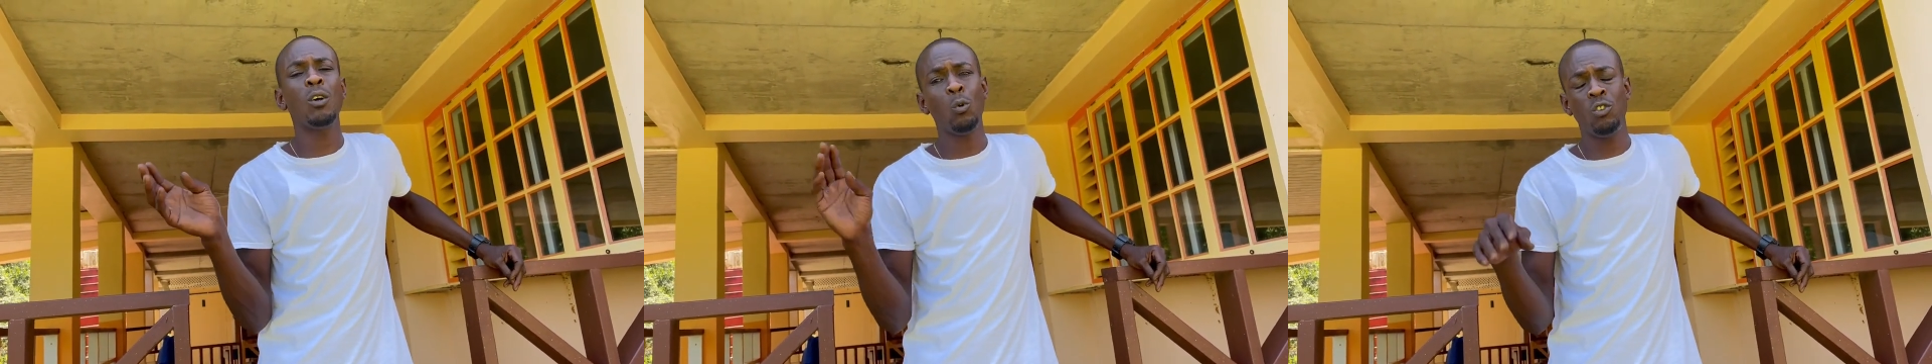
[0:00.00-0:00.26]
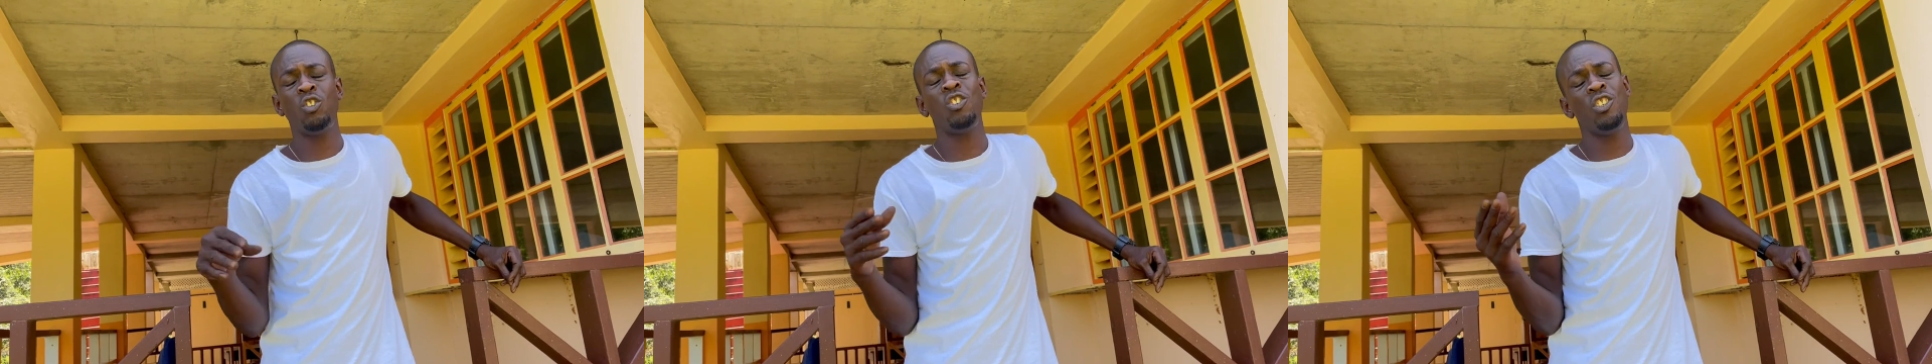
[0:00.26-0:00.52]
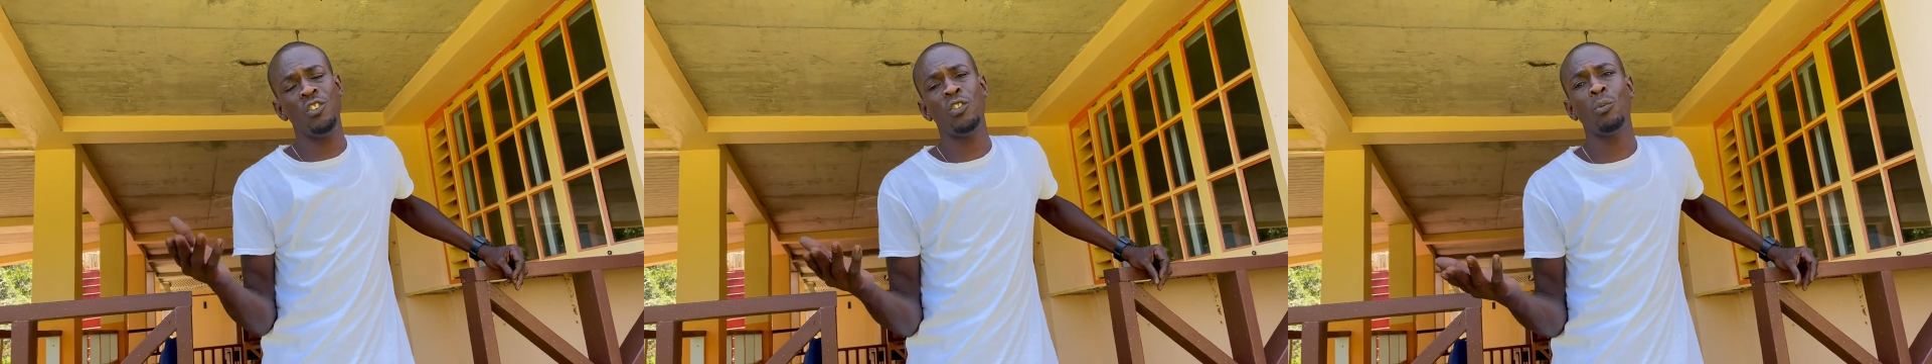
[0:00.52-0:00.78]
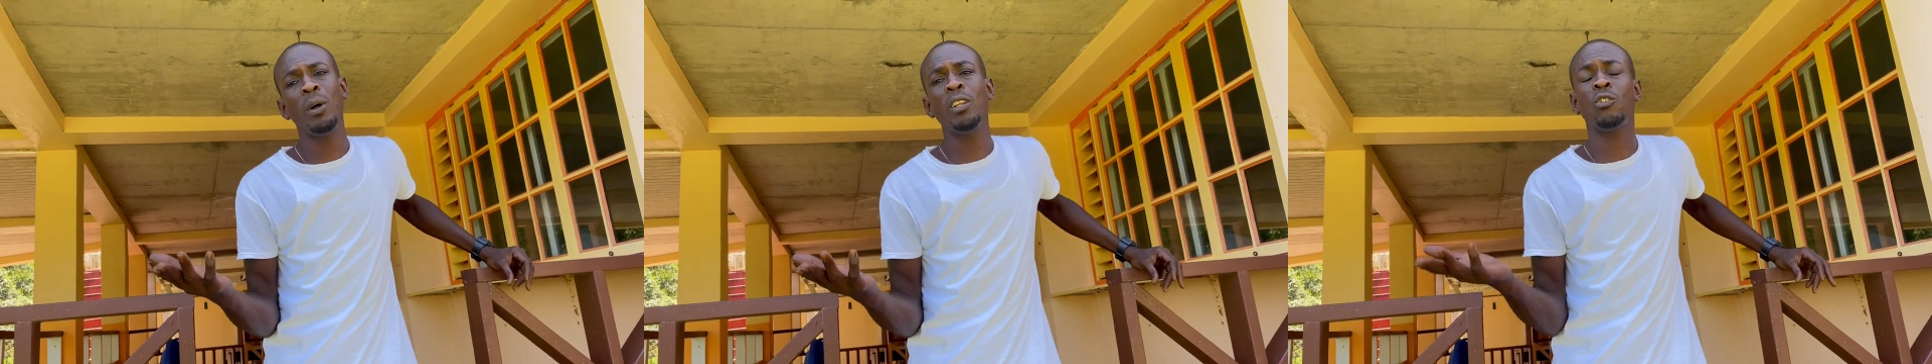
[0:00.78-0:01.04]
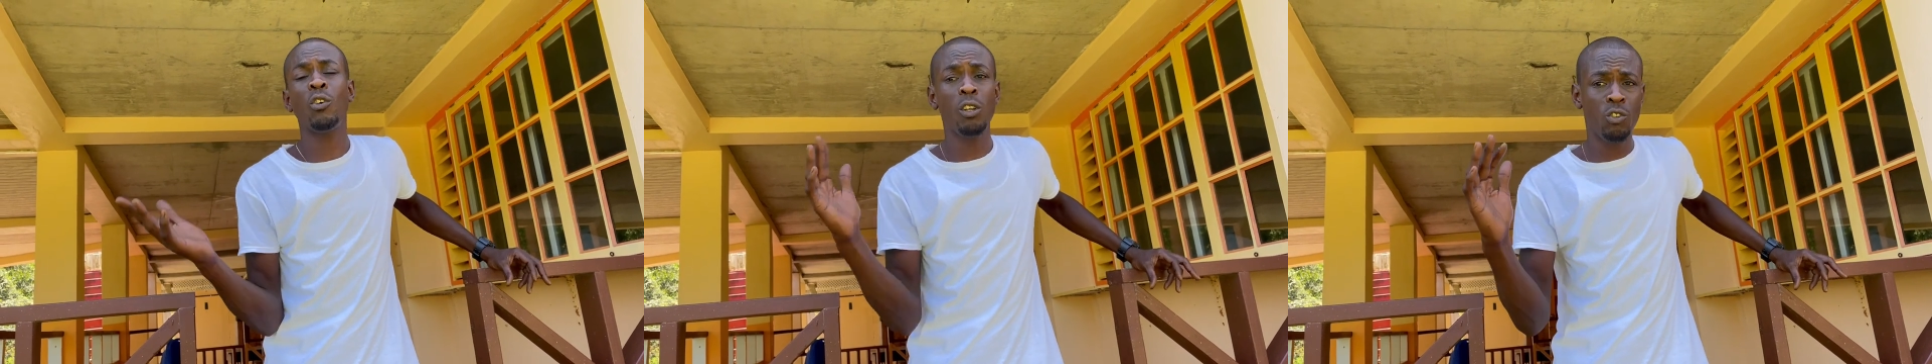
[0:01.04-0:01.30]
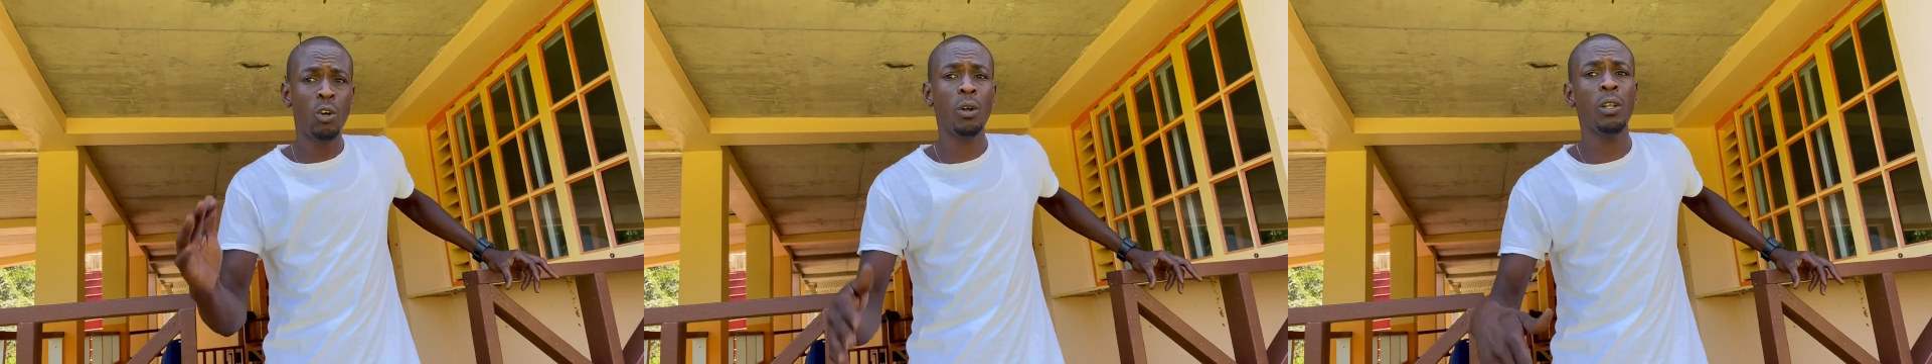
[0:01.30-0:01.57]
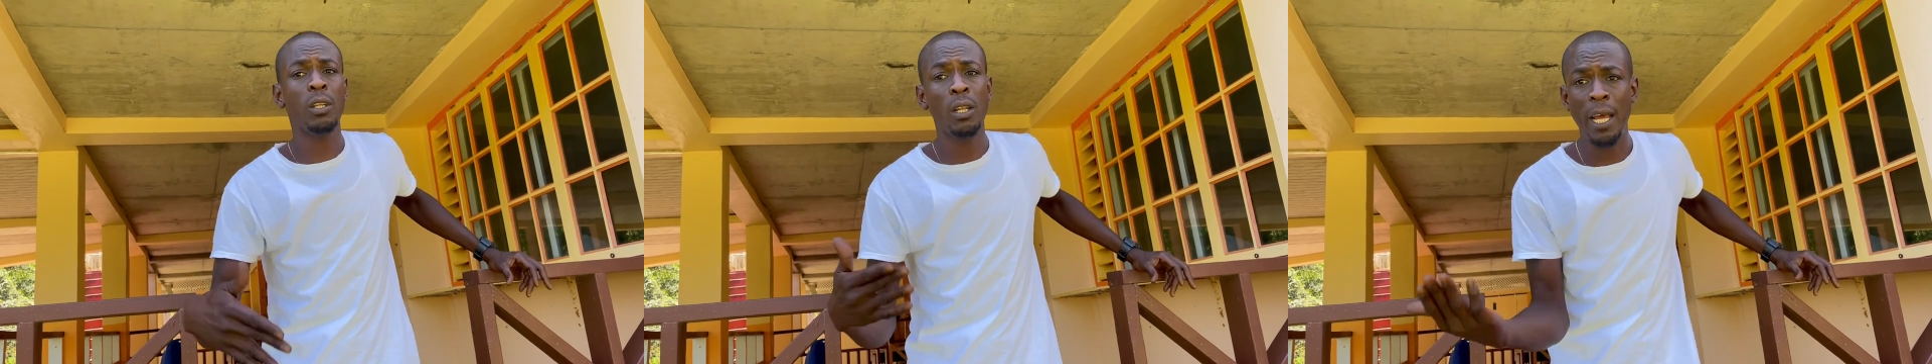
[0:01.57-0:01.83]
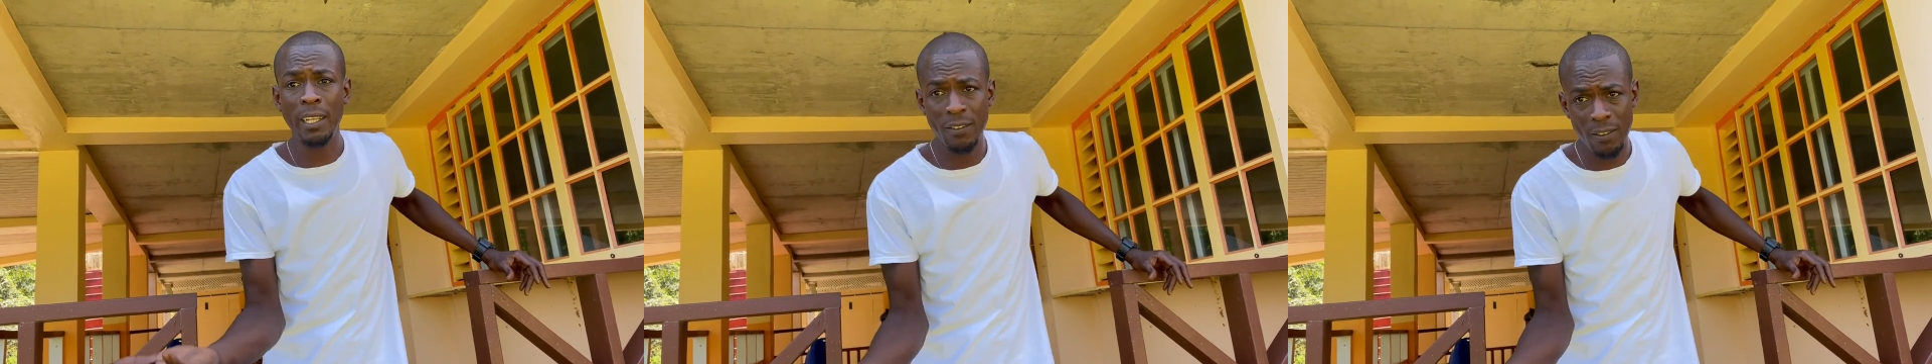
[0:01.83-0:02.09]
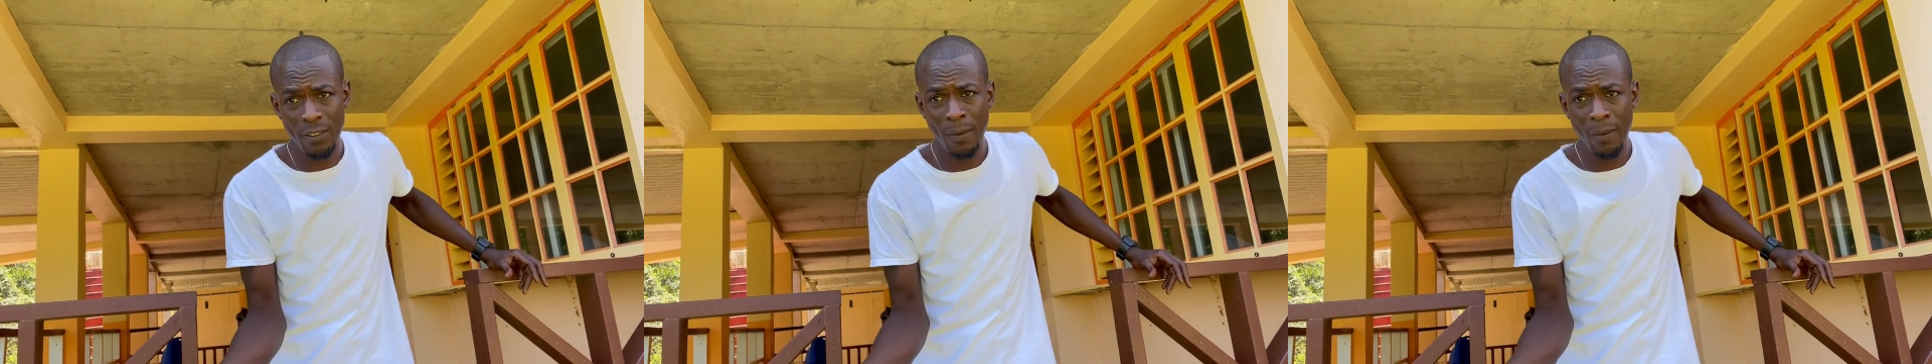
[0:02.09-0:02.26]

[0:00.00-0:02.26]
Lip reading: goat cheese as well. It's called a chocolate delight.